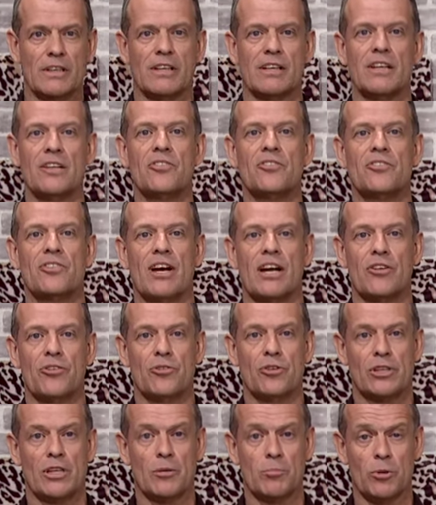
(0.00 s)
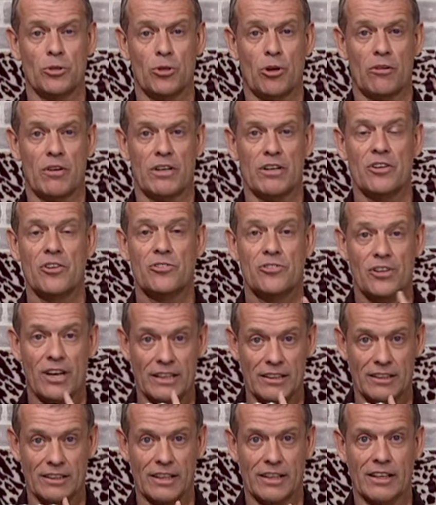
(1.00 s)
Inside stood the menorah,
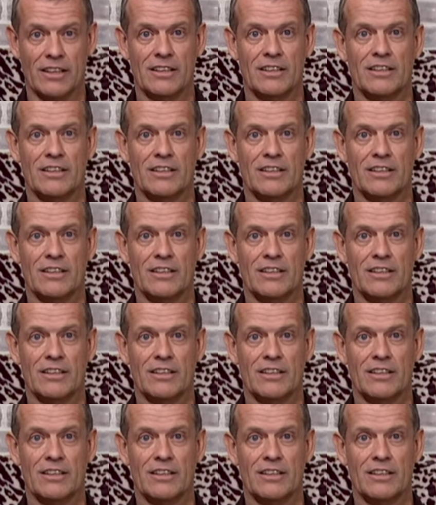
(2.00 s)
silently,